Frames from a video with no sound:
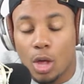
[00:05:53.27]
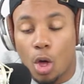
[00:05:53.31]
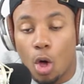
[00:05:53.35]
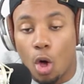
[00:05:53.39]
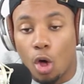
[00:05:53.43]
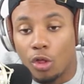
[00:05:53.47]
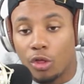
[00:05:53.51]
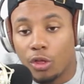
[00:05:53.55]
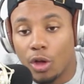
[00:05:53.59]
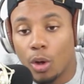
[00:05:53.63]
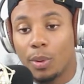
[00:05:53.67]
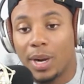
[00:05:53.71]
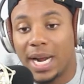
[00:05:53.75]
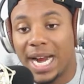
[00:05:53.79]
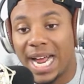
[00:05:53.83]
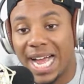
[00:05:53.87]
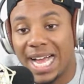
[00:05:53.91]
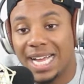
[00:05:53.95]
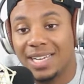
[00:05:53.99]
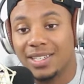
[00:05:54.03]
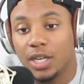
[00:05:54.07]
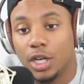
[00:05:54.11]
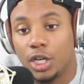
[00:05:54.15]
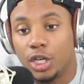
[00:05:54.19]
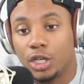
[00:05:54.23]
although it
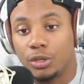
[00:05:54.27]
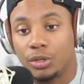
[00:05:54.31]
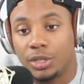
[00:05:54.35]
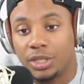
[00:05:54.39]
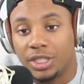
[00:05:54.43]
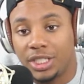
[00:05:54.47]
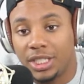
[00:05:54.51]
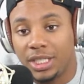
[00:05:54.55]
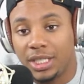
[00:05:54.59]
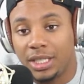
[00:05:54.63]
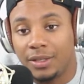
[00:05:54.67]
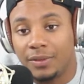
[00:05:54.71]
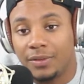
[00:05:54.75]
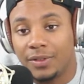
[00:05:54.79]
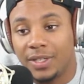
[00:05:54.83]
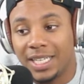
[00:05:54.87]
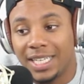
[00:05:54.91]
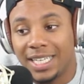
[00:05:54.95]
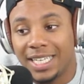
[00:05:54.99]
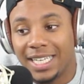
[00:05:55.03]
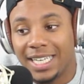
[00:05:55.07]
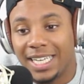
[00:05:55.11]
has underachieved,